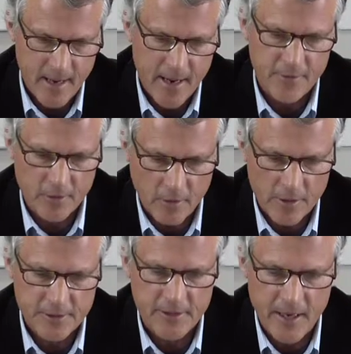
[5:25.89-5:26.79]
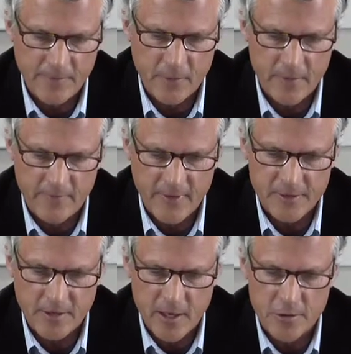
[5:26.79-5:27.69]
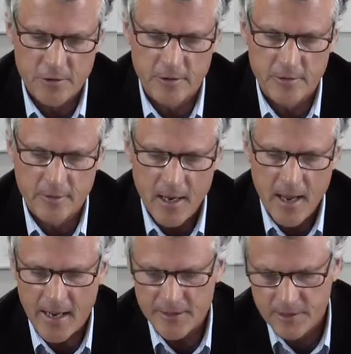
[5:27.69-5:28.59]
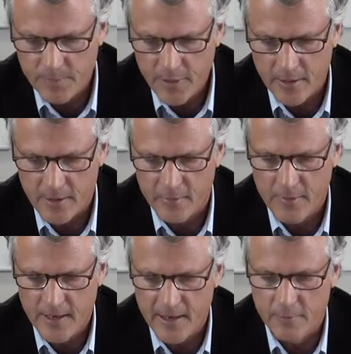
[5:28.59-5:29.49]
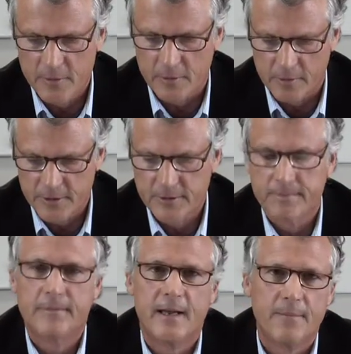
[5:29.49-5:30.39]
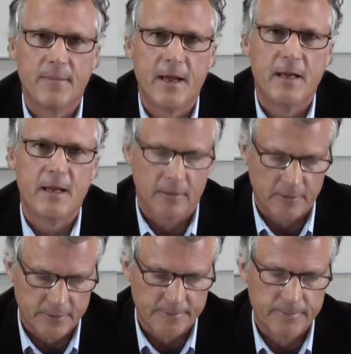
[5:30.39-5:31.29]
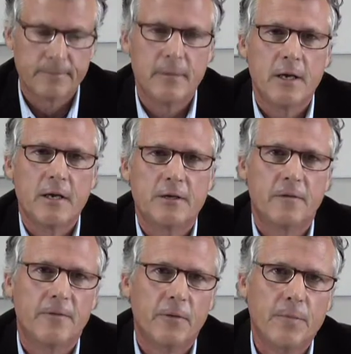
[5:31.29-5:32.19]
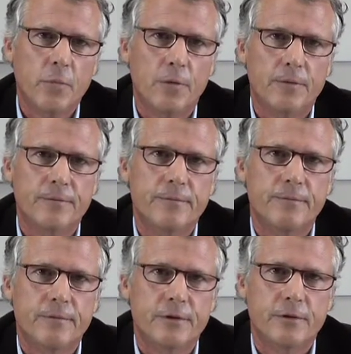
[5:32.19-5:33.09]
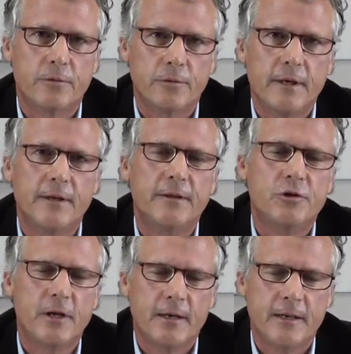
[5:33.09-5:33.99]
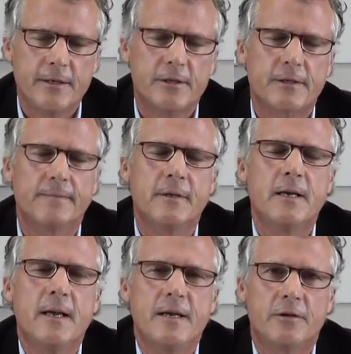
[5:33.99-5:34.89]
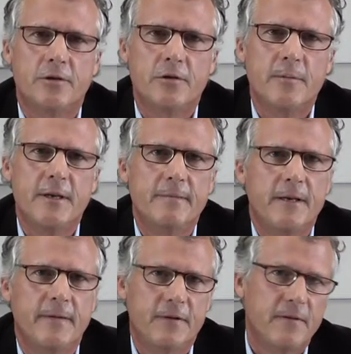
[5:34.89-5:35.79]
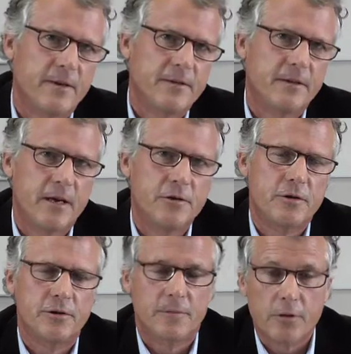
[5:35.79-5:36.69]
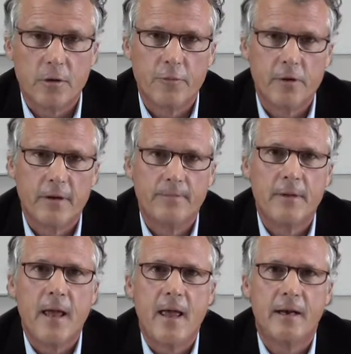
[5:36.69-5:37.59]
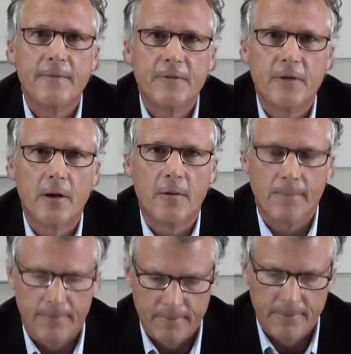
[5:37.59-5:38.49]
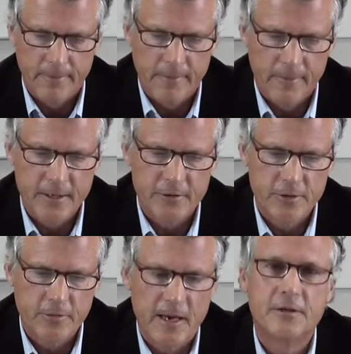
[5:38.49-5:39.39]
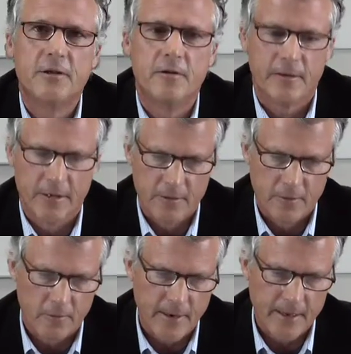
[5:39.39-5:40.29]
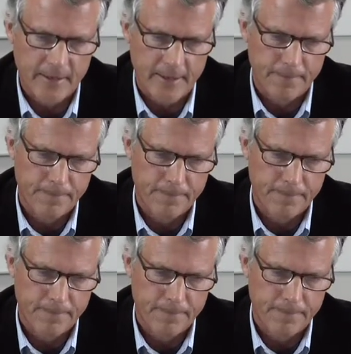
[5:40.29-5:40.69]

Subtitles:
and the cost and effort of the investigation as compared with any results it may yield. So very important to look at the checklist, determine if the investigation is appropriate, and if so, then to execute it correctly.